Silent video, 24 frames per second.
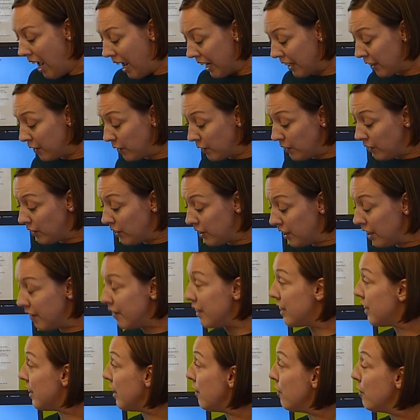And
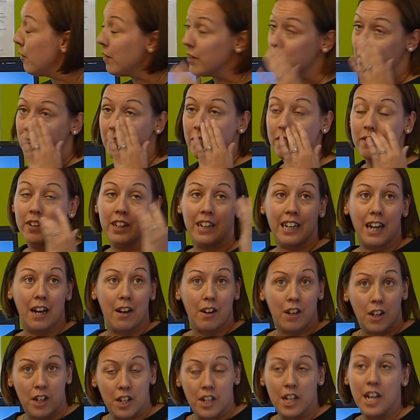continuity, we want something
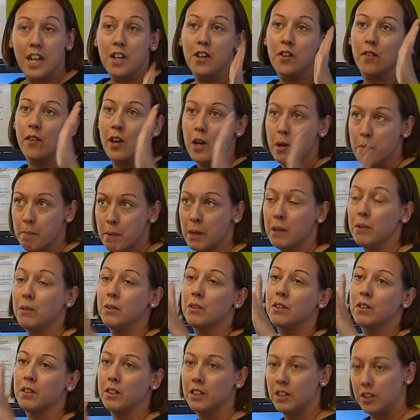that continually
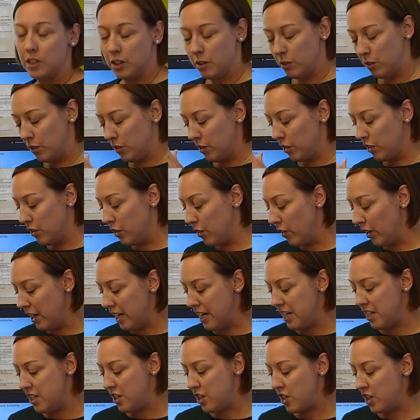builds on the children's
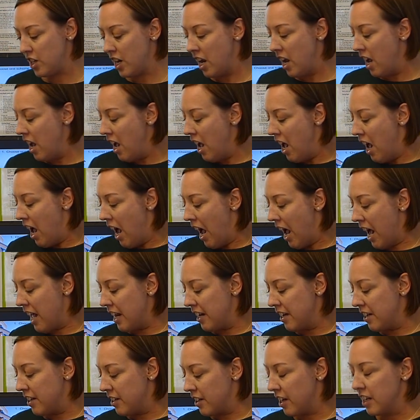knowledge
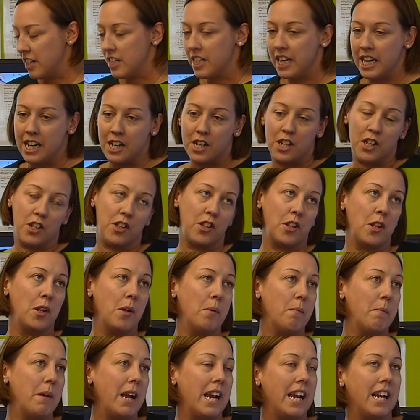and teaches
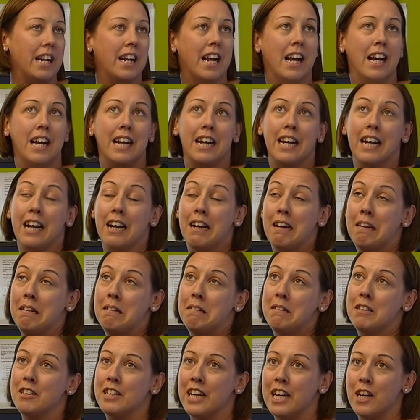them in a
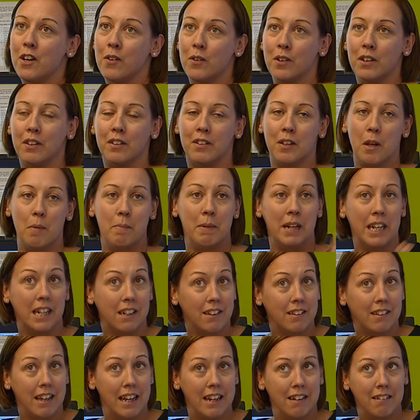sequence that
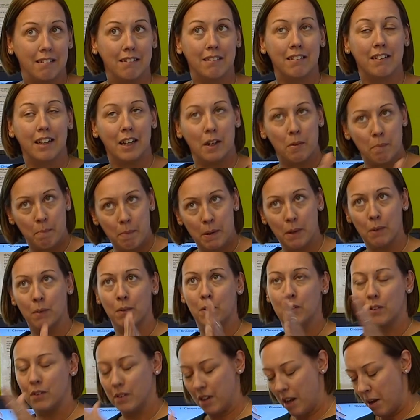makes sense and
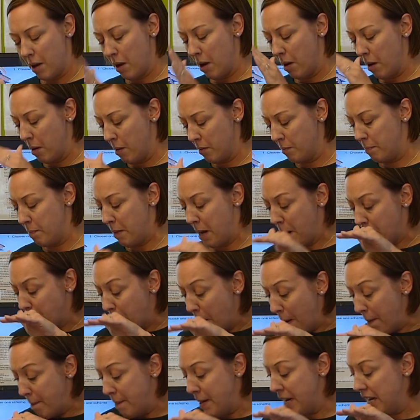builds bit
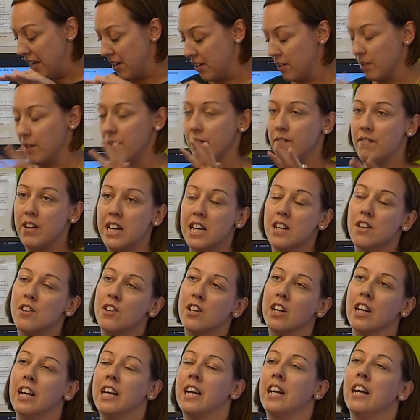by bit, so
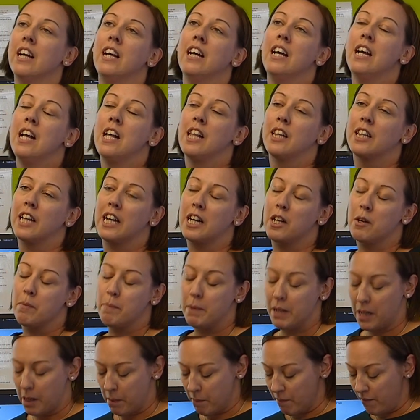eventually they can
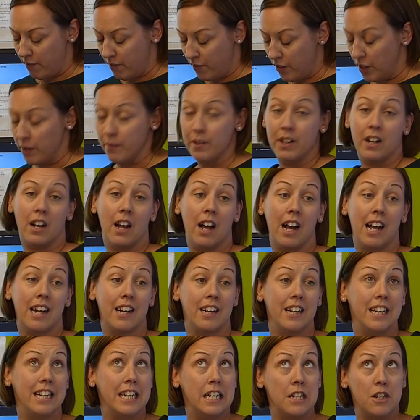become fluent
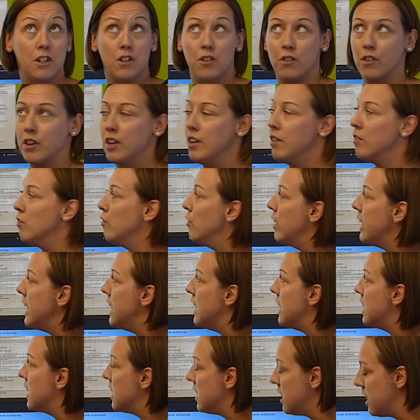and literate
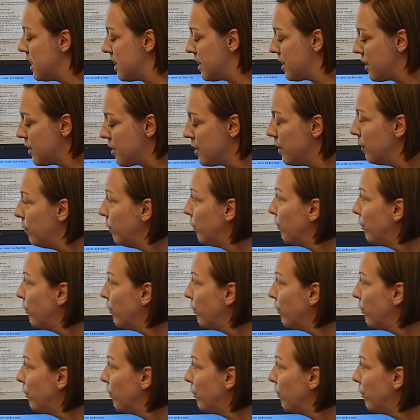readers.